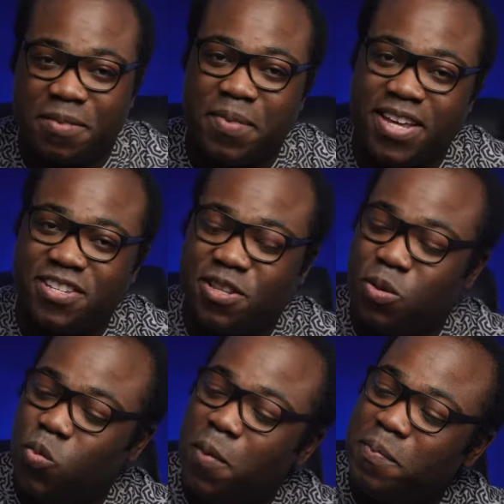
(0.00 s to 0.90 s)
compared to the
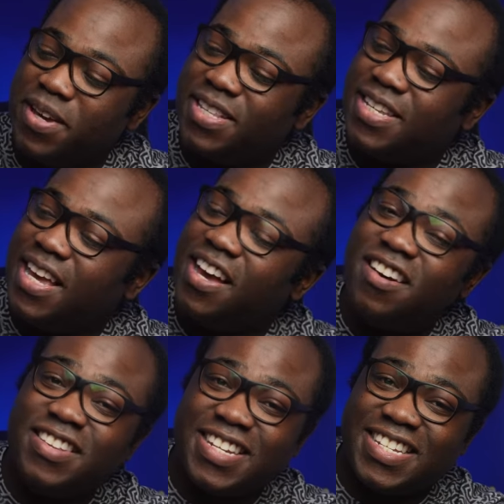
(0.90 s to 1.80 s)
1 meter
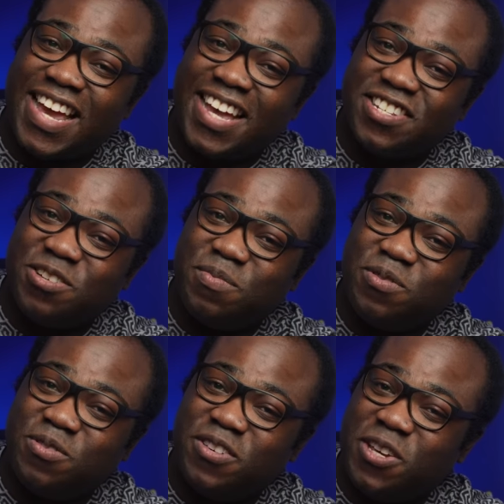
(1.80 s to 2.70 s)
undetachable
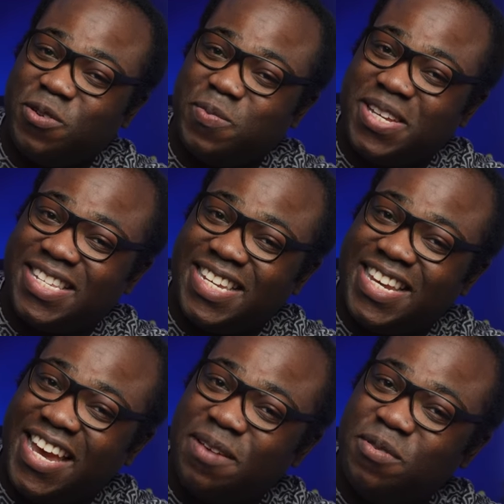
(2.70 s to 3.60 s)
detachable USB-C
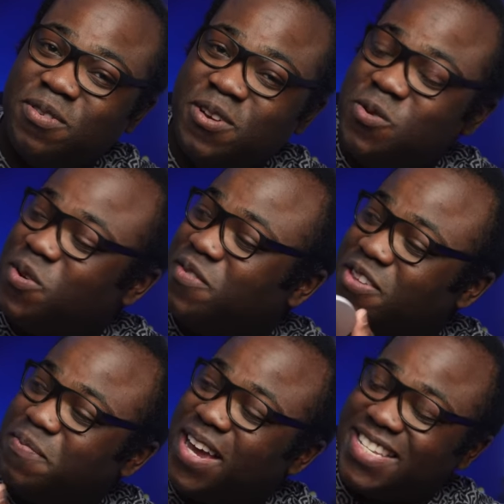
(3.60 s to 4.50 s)
cable with
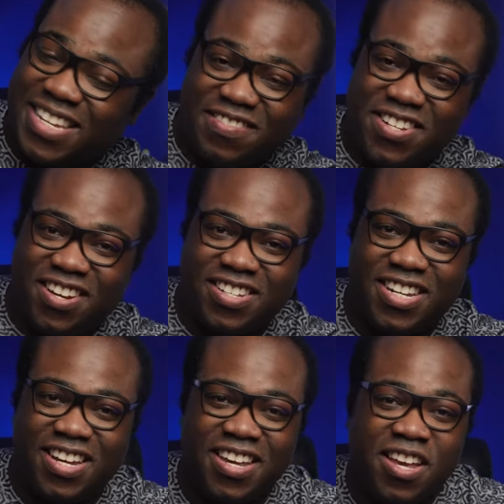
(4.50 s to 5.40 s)
the MagSafe
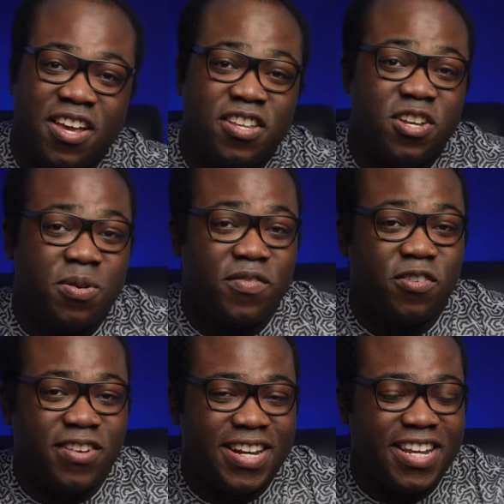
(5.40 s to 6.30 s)
charger. So if
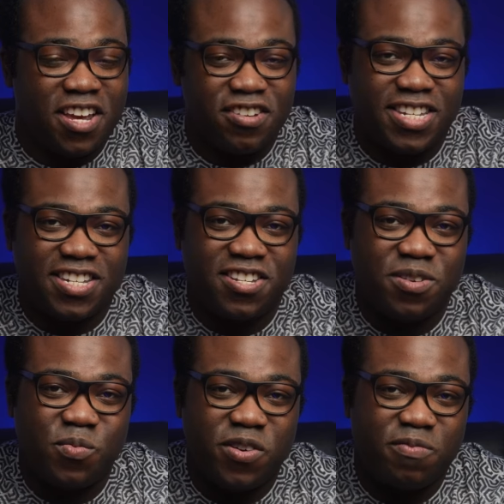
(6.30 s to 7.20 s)
you're in an
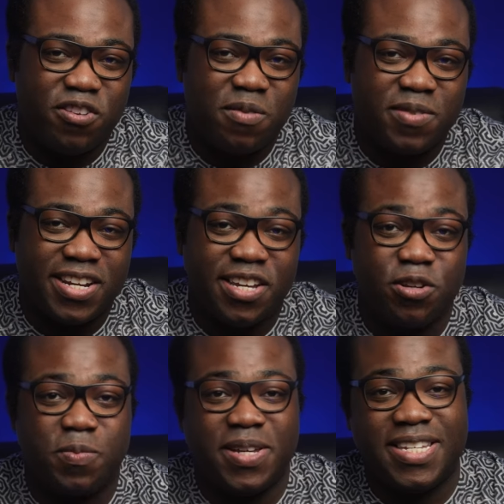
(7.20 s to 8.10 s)
ecosystem with predominantly
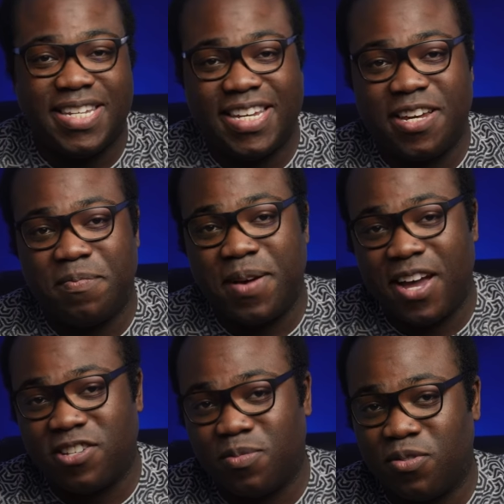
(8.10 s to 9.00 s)
USB-C
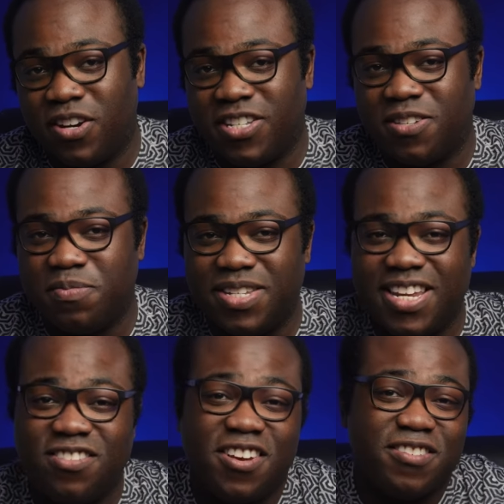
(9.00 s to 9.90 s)
compatible items, then
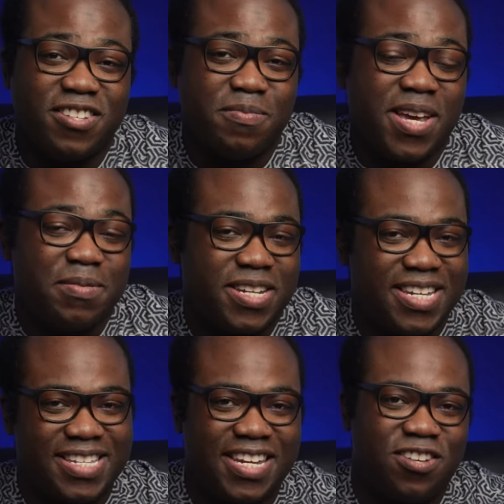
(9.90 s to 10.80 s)
you're going to be able to
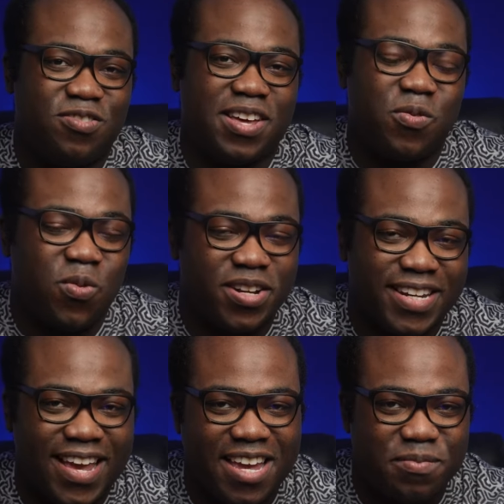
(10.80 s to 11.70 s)
continue that one
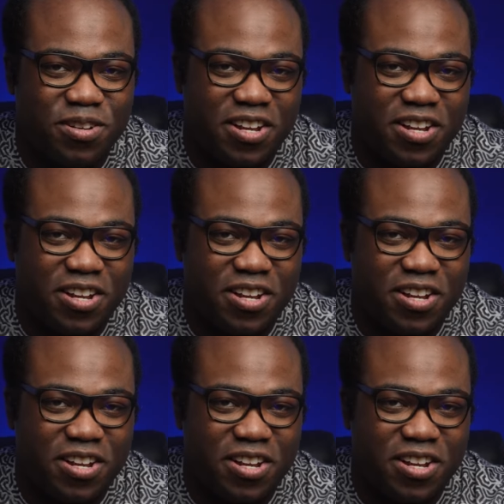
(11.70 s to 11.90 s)
cable